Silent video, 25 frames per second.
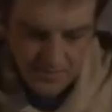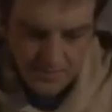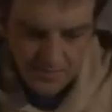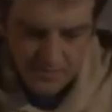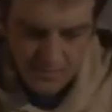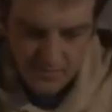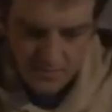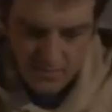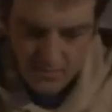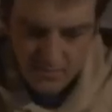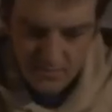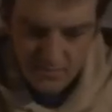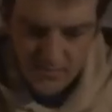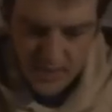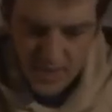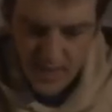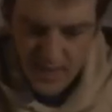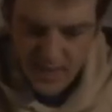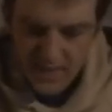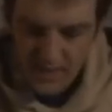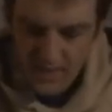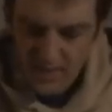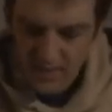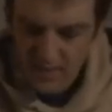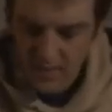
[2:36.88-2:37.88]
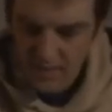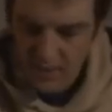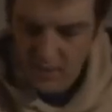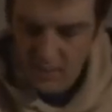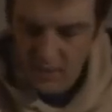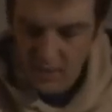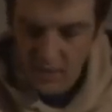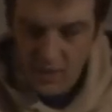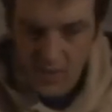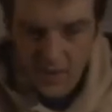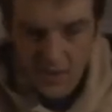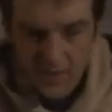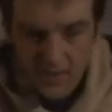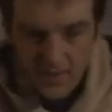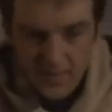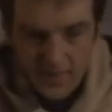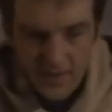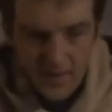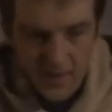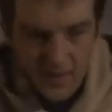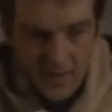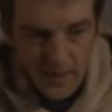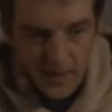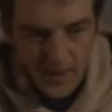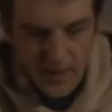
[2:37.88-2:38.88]
um,
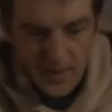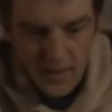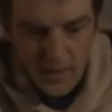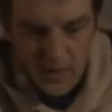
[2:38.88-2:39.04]
and